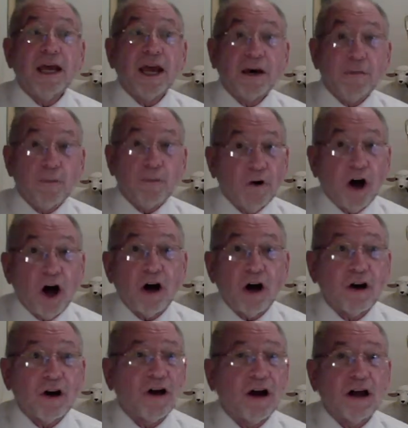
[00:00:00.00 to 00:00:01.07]
And we're all
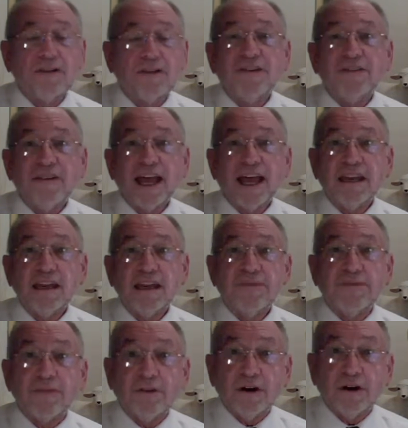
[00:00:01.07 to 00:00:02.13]
called to stand up
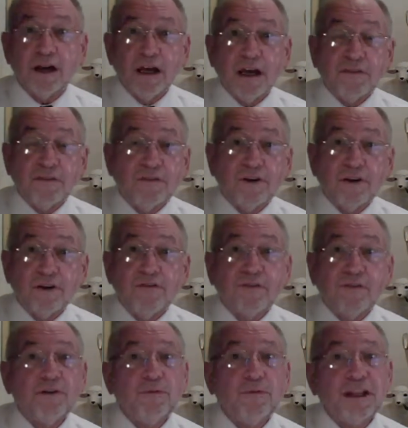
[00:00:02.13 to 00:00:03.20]
for
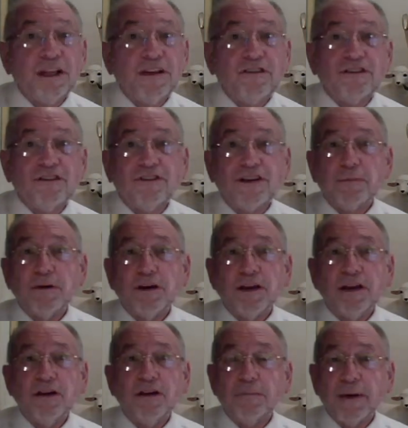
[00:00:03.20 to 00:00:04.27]
religious liberty,
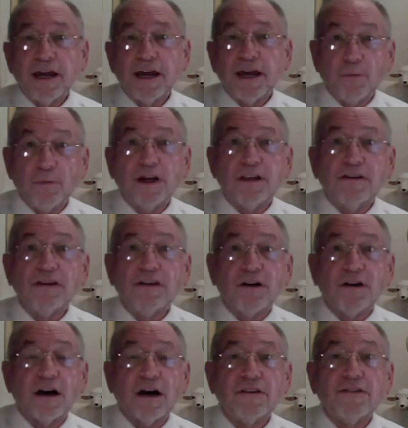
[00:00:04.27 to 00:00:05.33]
no matter what the
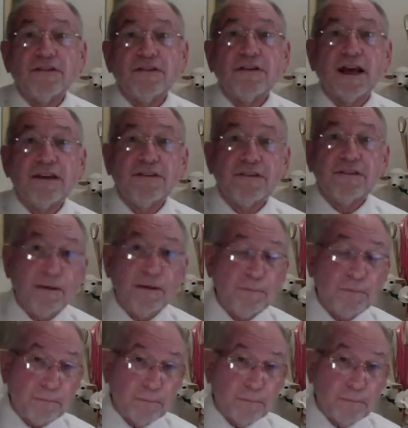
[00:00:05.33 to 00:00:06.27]
cost, like St.